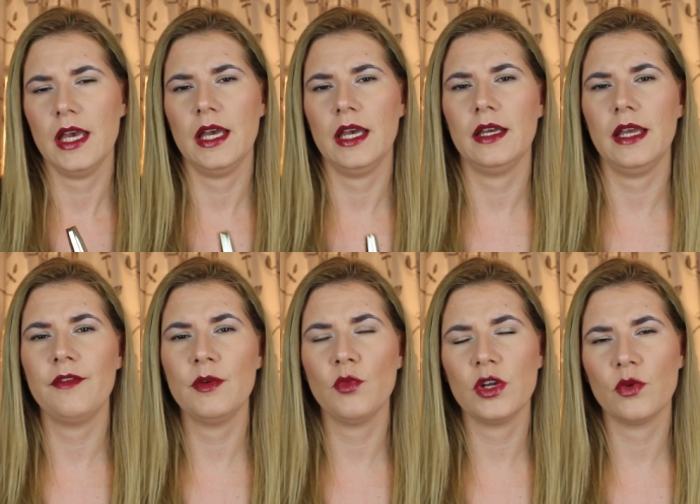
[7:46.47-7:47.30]
uh,
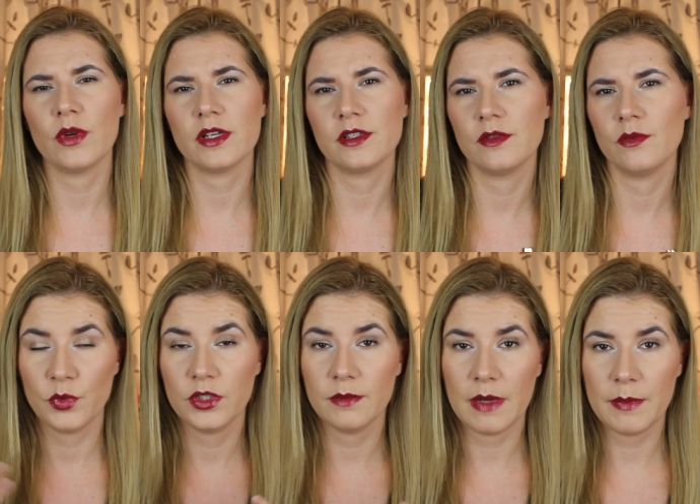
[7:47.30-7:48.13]
every morning when I was
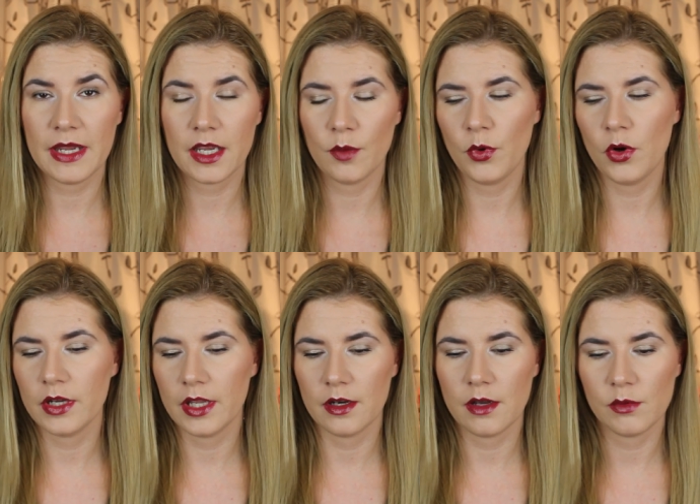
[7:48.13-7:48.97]
putting my makeup
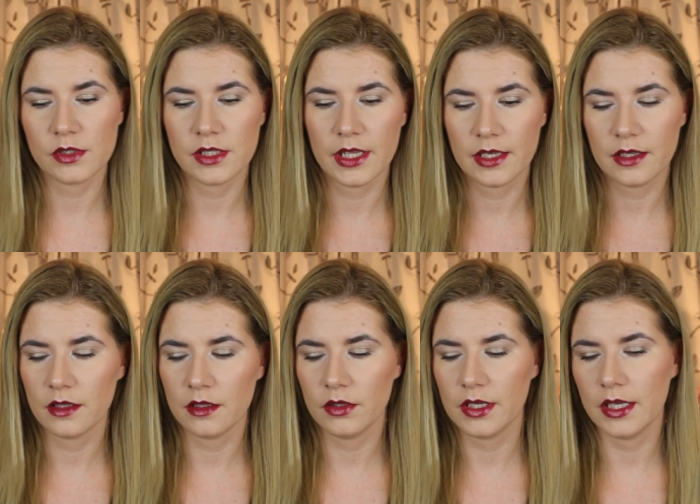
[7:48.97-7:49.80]
on and I was like
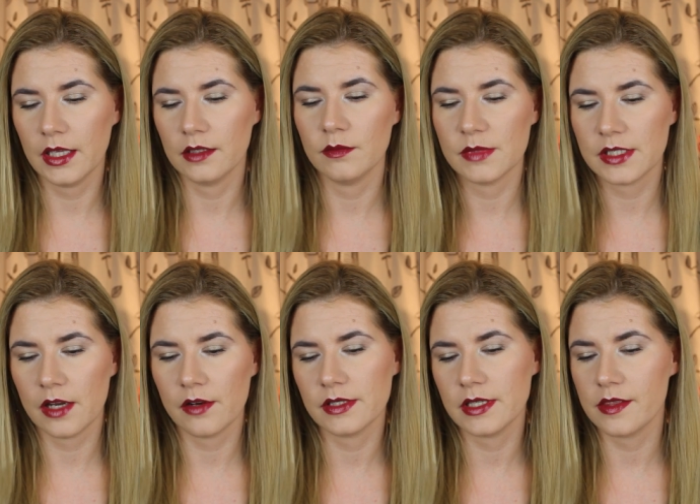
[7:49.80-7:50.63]
looking at the
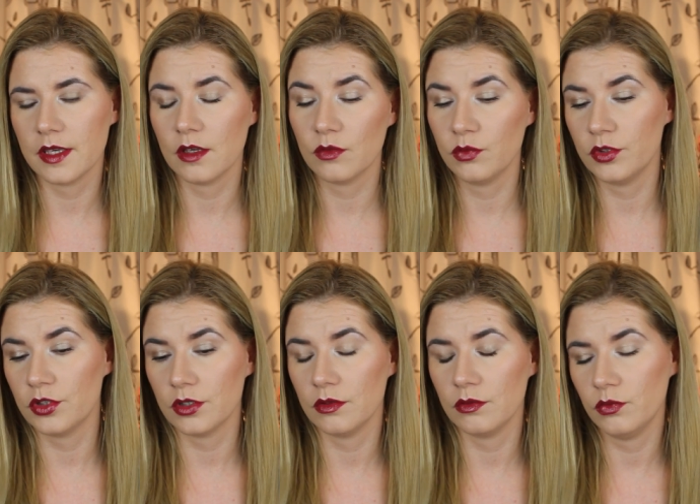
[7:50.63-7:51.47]
mascaras I think
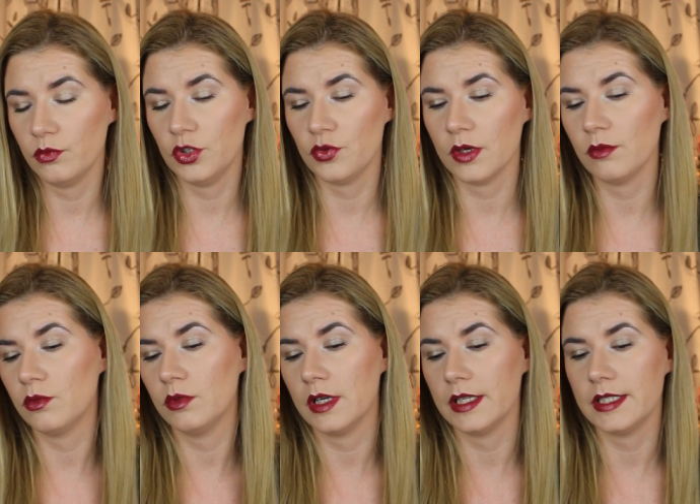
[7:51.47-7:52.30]
which which
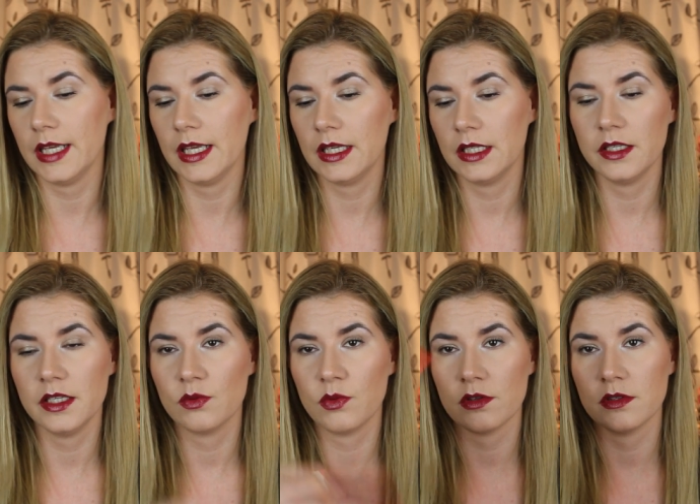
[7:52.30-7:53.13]
one would I take
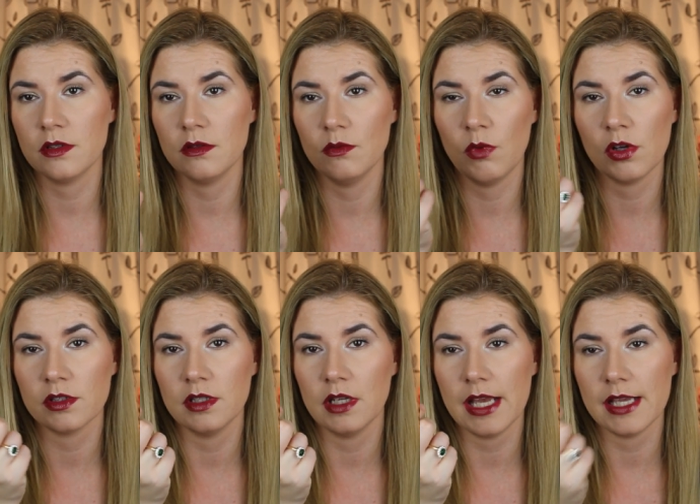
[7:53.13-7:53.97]
this one
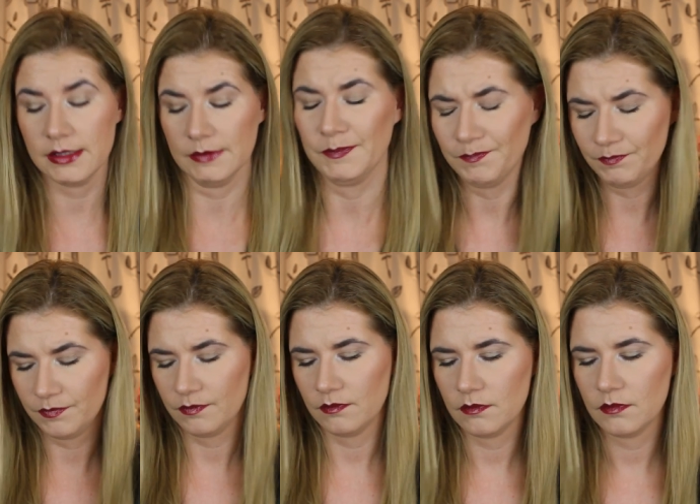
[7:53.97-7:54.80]
was the last
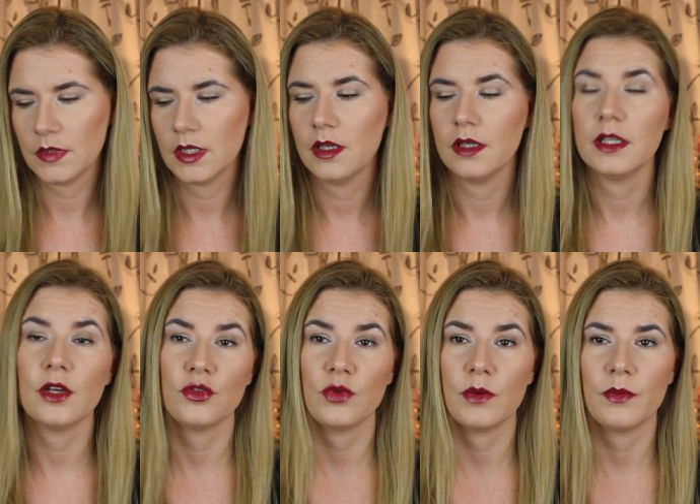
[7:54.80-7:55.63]

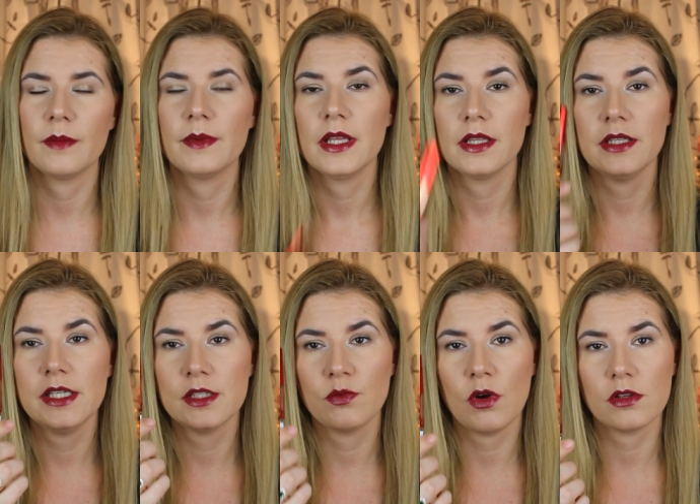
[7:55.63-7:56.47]
drop dropper
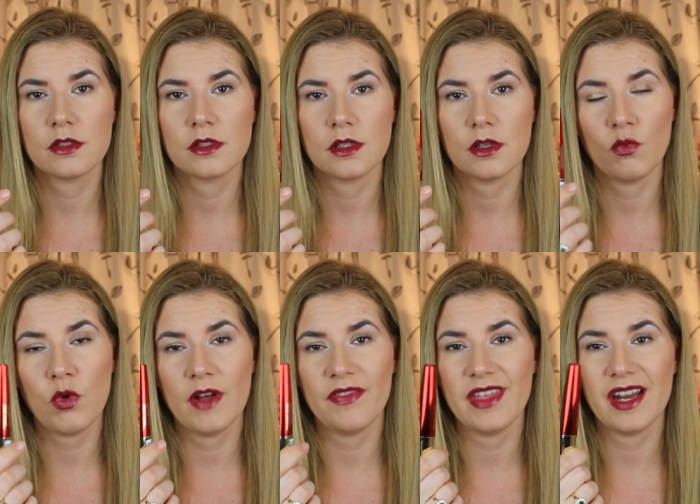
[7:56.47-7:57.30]
this was
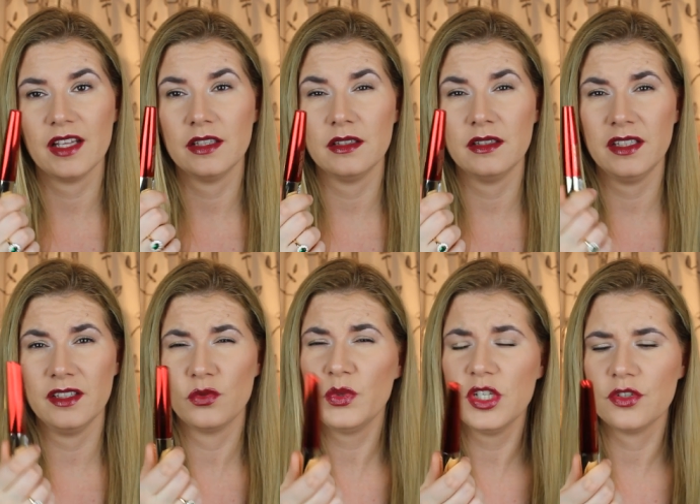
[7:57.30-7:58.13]
one that I
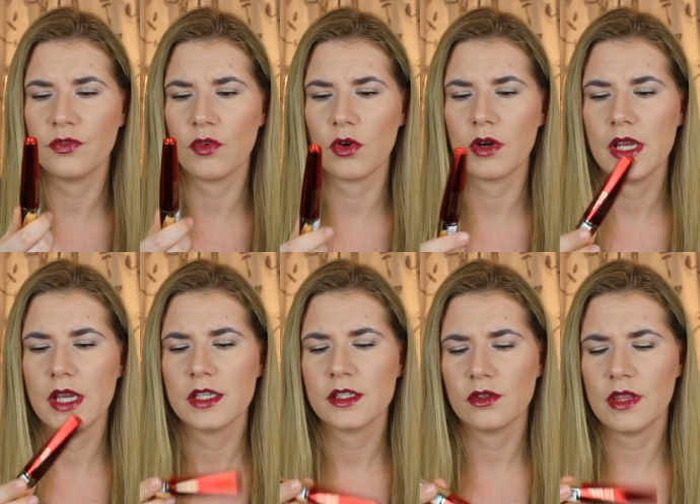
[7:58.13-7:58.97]
didn't reach for.
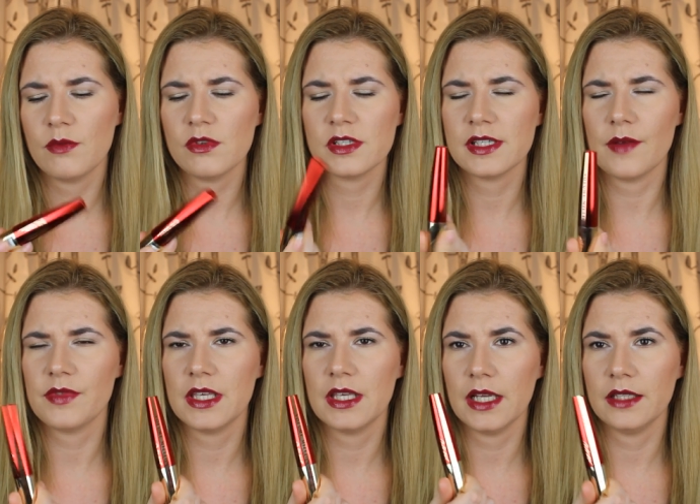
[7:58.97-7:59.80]
So there was
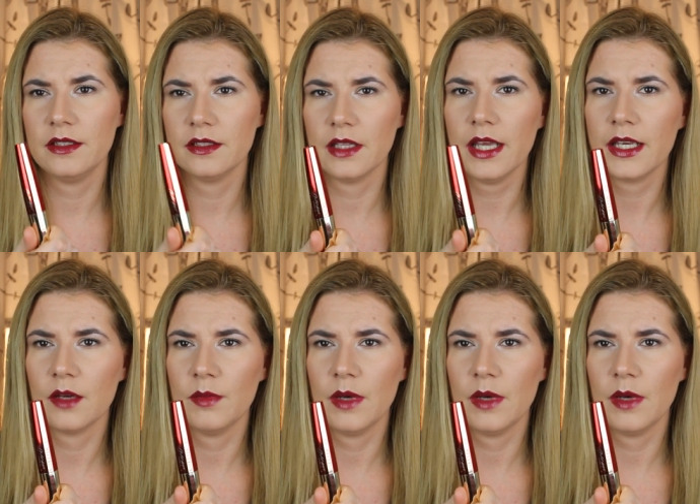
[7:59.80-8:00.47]
something I didn't like